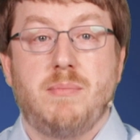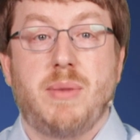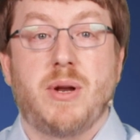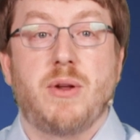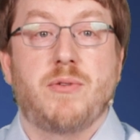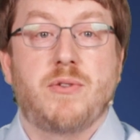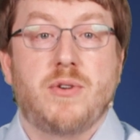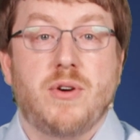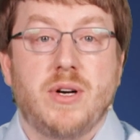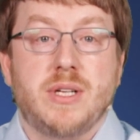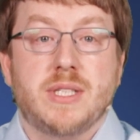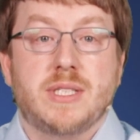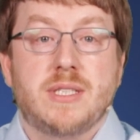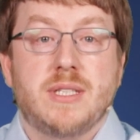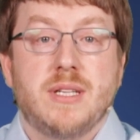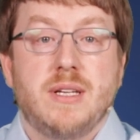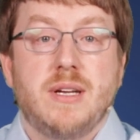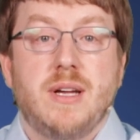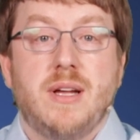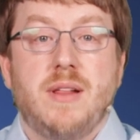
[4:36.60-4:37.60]
But of
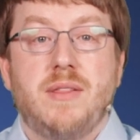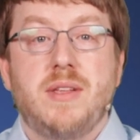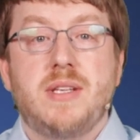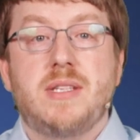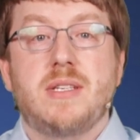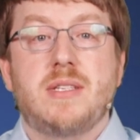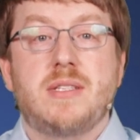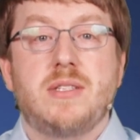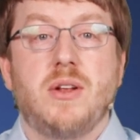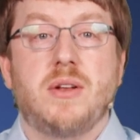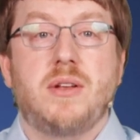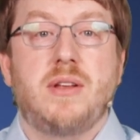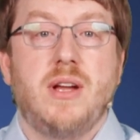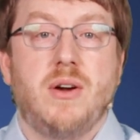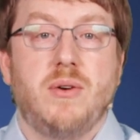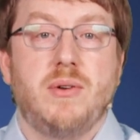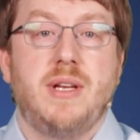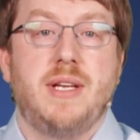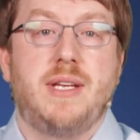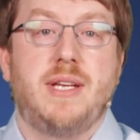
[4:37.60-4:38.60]
course, this is not the
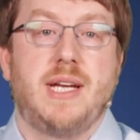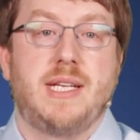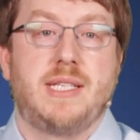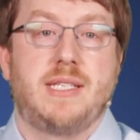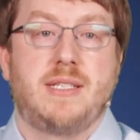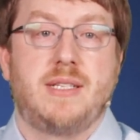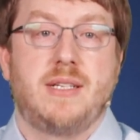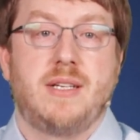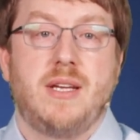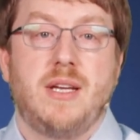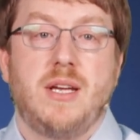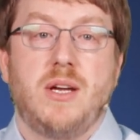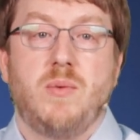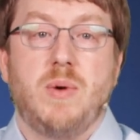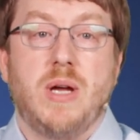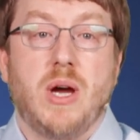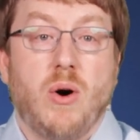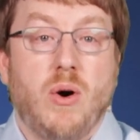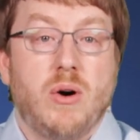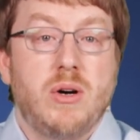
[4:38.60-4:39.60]
only test.
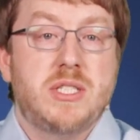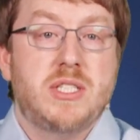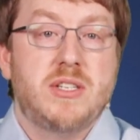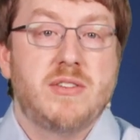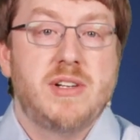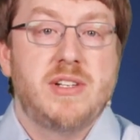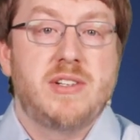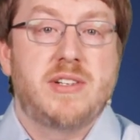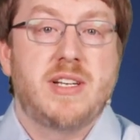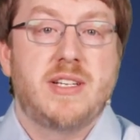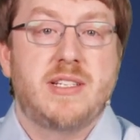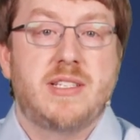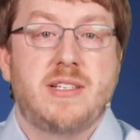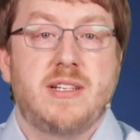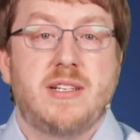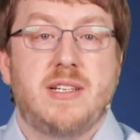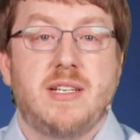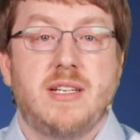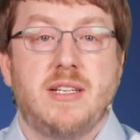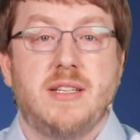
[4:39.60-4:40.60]
We are also
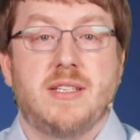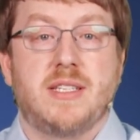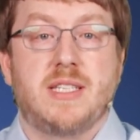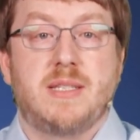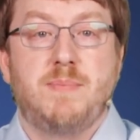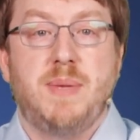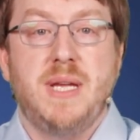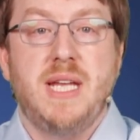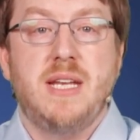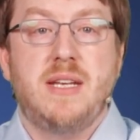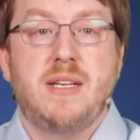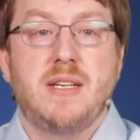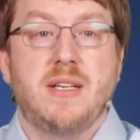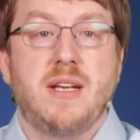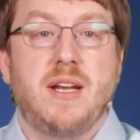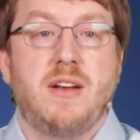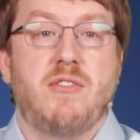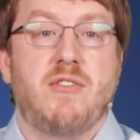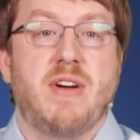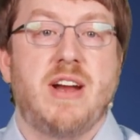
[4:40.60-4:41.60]
interested in the speed
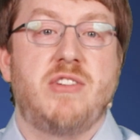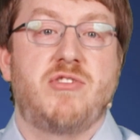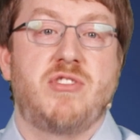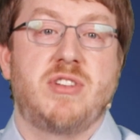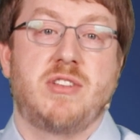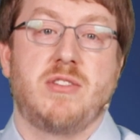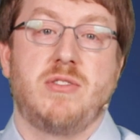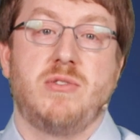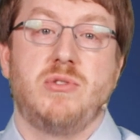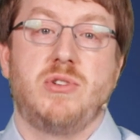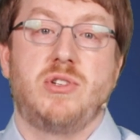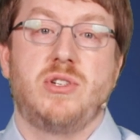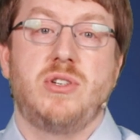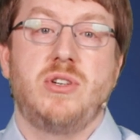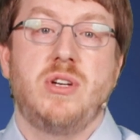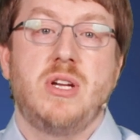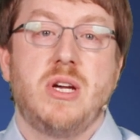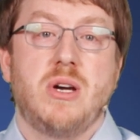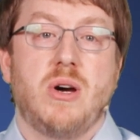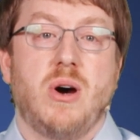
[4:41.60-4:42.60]
and range
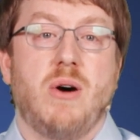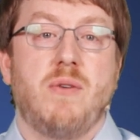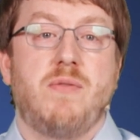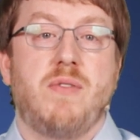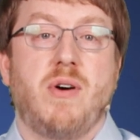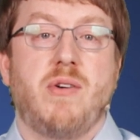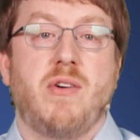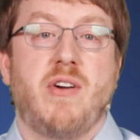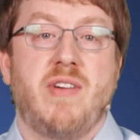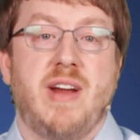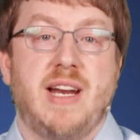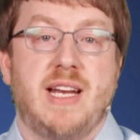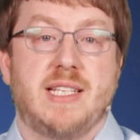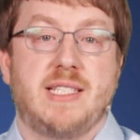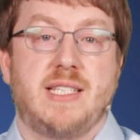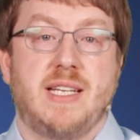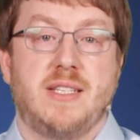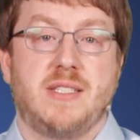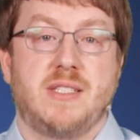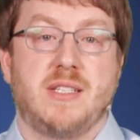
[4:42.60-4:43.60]
resolution of our radar
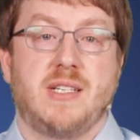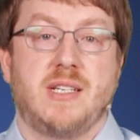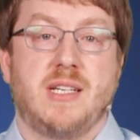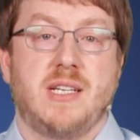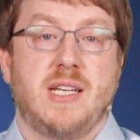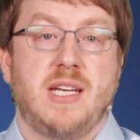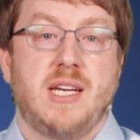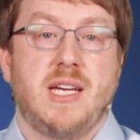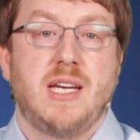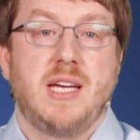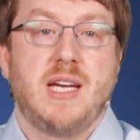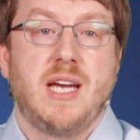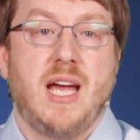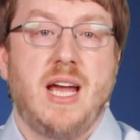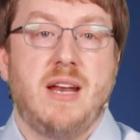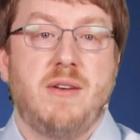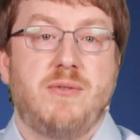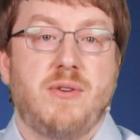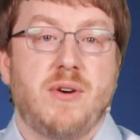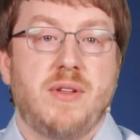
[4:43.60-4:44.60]
sensor.
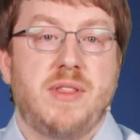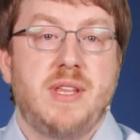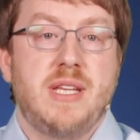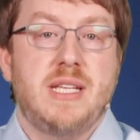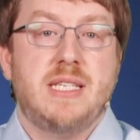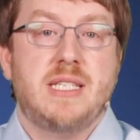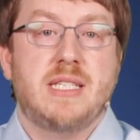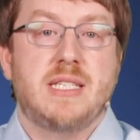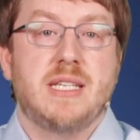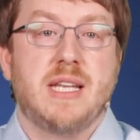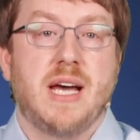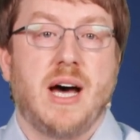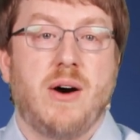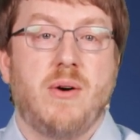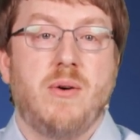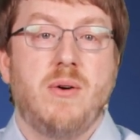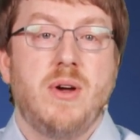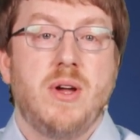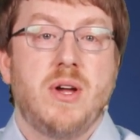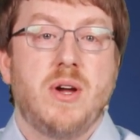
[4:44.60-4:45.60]
And for this
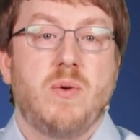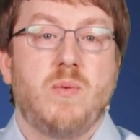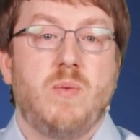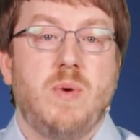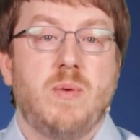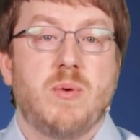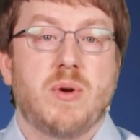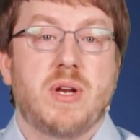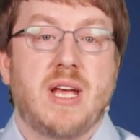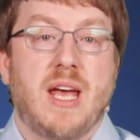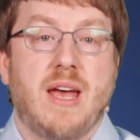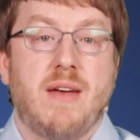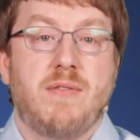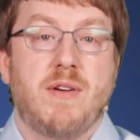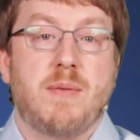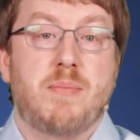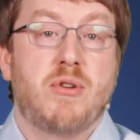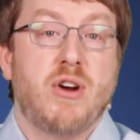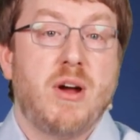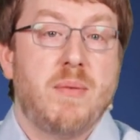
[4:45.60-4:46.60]
now, we would have
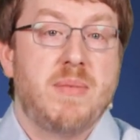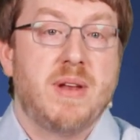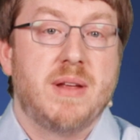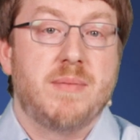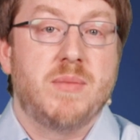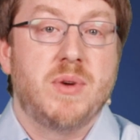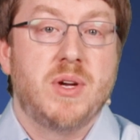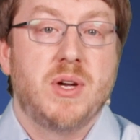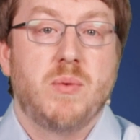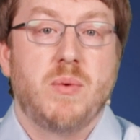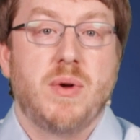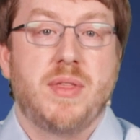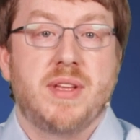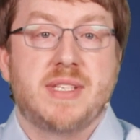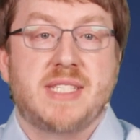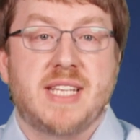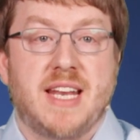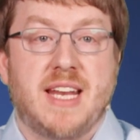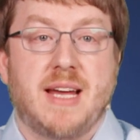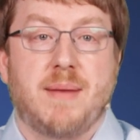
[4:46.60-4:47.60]
a problem with
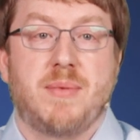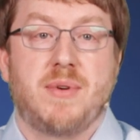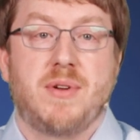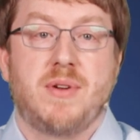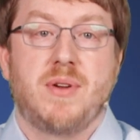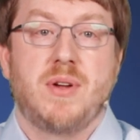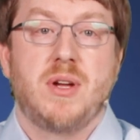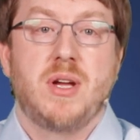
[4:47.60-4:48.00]
the setup.